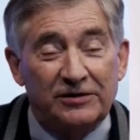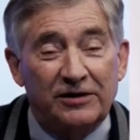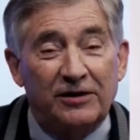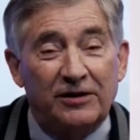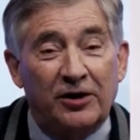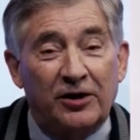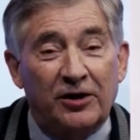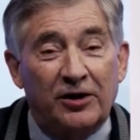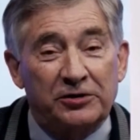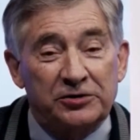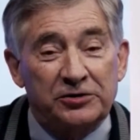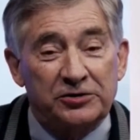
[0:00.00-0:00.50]

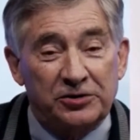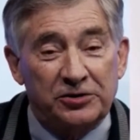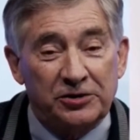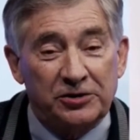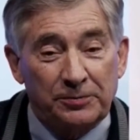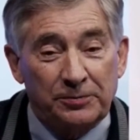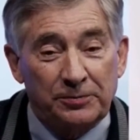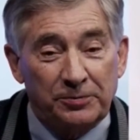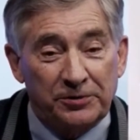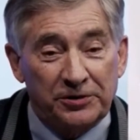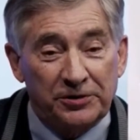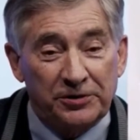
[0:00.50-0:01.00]
are
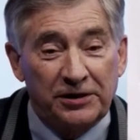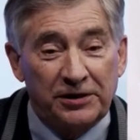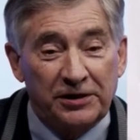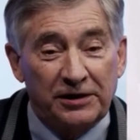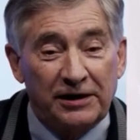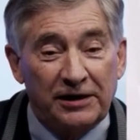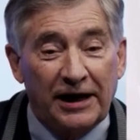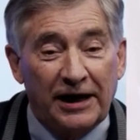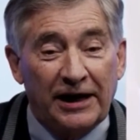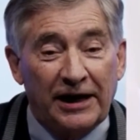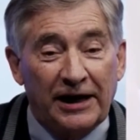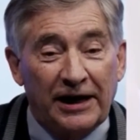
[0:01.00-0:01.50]
interpreted
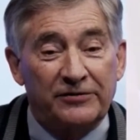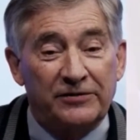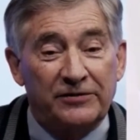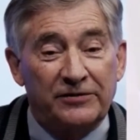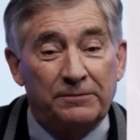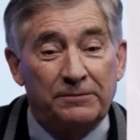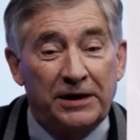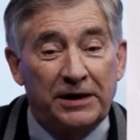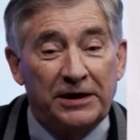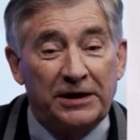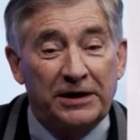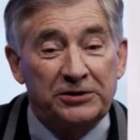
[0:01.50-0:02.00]
as the
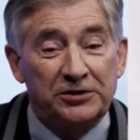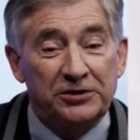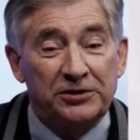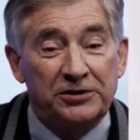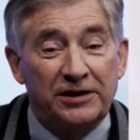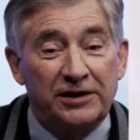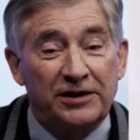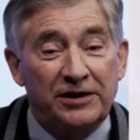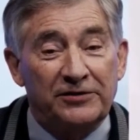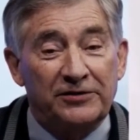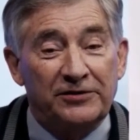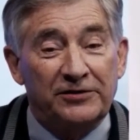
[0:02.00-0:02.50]
patient
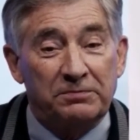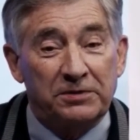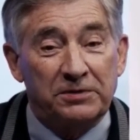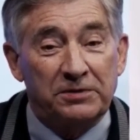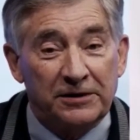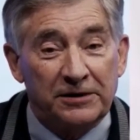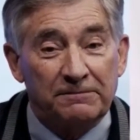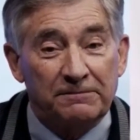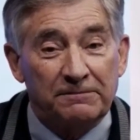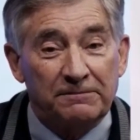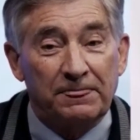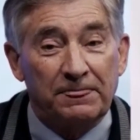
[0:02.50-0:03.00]
has
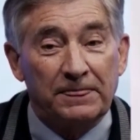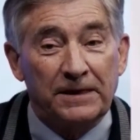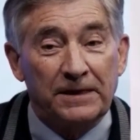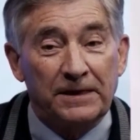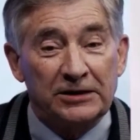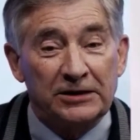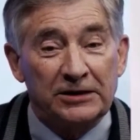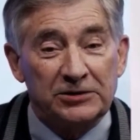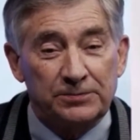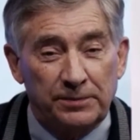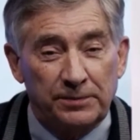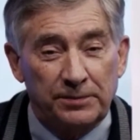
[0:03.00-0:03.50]
been
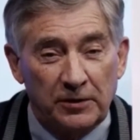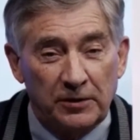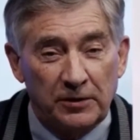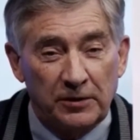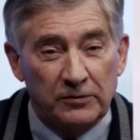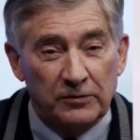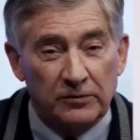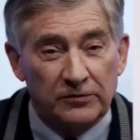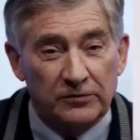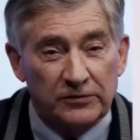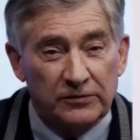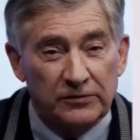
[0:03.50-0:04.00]

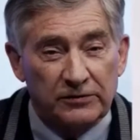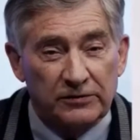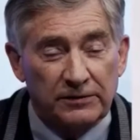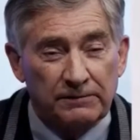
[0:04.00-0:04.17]
exposed.